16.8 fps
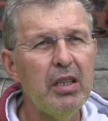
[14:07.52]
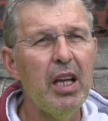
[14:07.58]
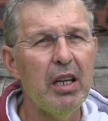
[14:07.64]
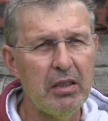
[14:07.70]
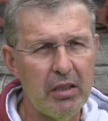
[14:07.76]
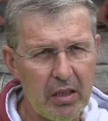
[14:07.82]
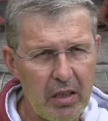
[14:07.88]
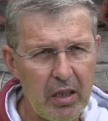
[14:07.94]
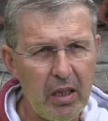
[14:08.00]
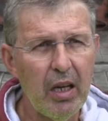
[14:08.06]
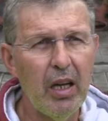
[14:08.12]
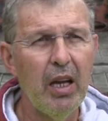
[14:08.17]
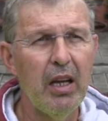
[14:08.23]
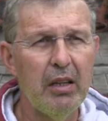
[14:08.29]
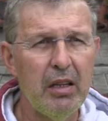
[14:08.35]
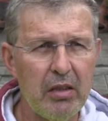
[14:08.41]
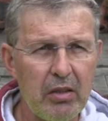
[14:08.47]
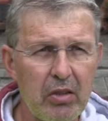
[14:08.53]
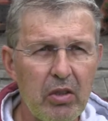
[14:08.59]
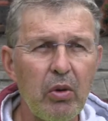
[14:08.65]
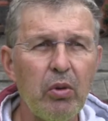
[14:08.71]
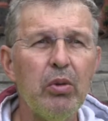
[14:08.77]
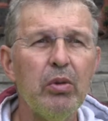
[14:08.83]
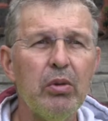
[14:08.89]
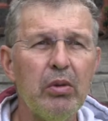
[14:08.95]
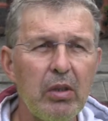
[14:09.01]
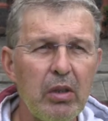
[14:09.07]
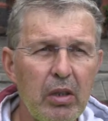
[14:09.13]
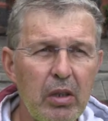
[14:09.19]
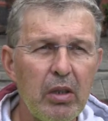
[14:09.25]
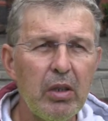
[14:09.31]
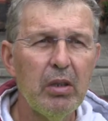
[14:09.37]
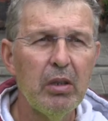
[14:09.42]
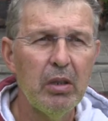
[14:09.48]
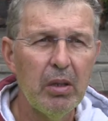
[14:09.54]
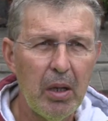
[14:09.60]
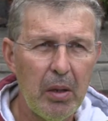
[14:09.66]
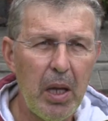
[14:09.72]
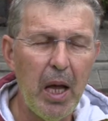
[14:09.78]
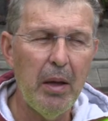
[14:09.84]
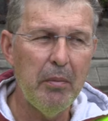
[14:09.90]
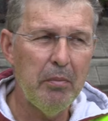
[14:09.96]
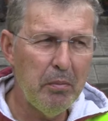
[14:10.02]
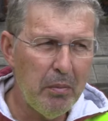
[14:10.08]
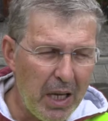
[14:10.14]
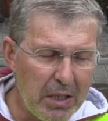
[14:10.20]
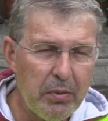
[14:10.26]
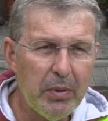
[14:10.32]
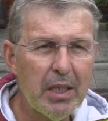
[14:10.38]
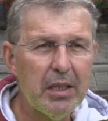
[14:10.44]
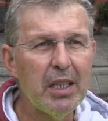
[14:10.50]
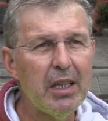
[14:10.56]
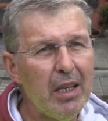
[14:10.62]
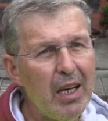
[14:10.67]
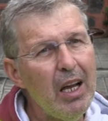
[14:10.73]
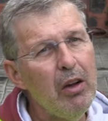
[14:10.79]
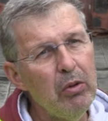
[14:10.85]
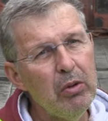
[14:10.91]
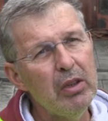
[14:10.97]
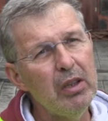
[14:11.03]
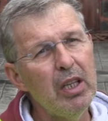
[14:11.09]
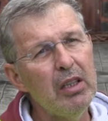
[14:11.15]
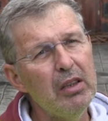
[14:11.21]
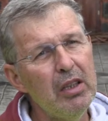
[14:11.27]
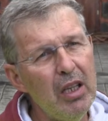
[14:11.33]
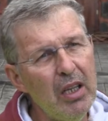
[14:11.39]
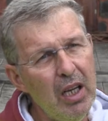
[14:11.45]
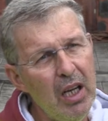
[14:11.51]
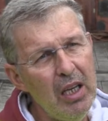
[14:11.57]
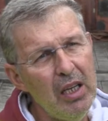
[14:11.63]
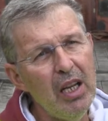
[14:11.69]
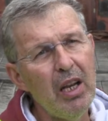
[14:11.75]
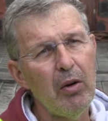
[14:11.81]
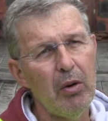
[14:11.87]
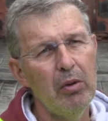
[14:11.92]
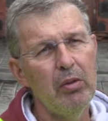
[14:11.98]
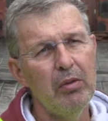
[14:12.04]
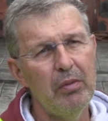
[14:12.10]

Yes, I think so. And much better now than El Hierro.